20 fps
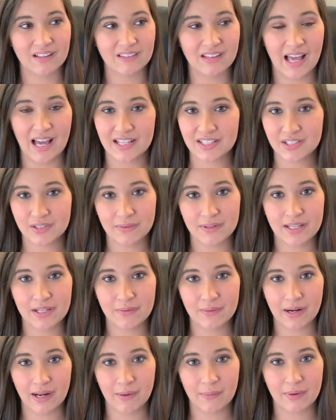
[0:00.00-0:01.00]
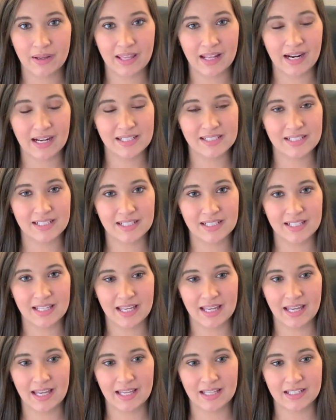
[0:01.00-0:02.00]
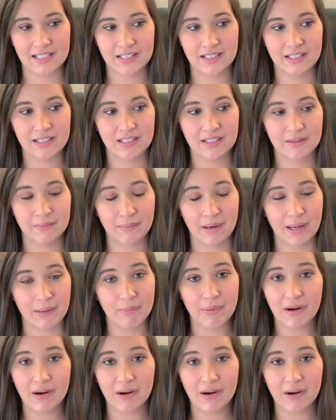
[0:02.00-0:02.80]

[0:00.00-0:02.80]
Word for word: Last week when I went, I did get my